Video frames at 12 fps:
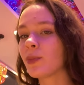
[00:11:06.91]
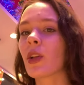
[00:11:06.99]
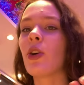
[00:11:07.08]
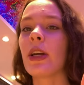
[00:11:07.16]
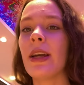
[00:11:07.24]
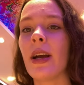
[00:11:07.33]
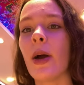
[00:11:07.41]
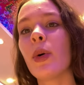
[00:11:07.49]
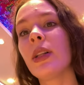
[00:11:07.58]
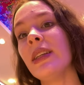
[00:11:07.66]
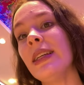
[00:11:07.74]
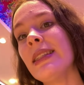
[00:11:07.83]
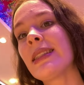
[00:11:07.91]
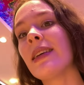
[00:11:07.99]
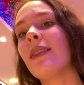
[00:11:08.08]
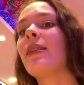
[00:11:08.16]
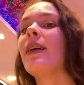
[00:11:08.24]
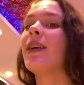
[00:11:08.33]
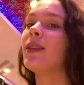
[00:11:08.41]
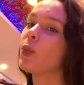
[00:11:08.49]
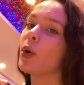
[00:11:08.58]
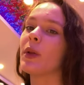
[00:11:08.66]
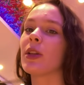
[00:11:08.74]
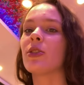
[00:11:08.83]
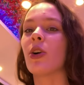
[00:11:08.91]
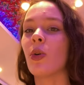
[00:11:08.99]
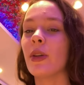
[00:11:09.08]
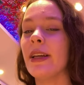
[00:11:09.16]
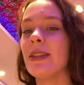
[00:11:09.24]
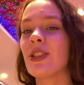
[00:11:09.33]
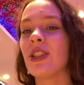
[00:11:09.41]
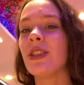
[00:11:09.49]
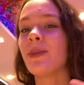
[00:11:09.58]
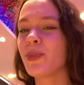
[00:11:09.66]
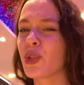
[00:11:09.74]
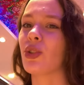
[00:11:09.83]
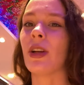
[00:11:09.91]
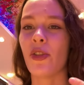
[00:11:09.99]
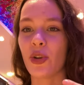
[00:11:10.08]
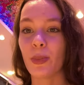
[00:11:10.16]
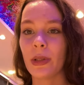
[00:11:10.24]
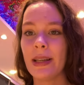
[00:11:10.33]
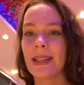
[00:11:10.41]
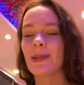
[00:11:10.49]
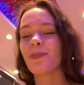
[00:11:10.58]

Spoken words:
Okay, I will eat and then we will go later to another place.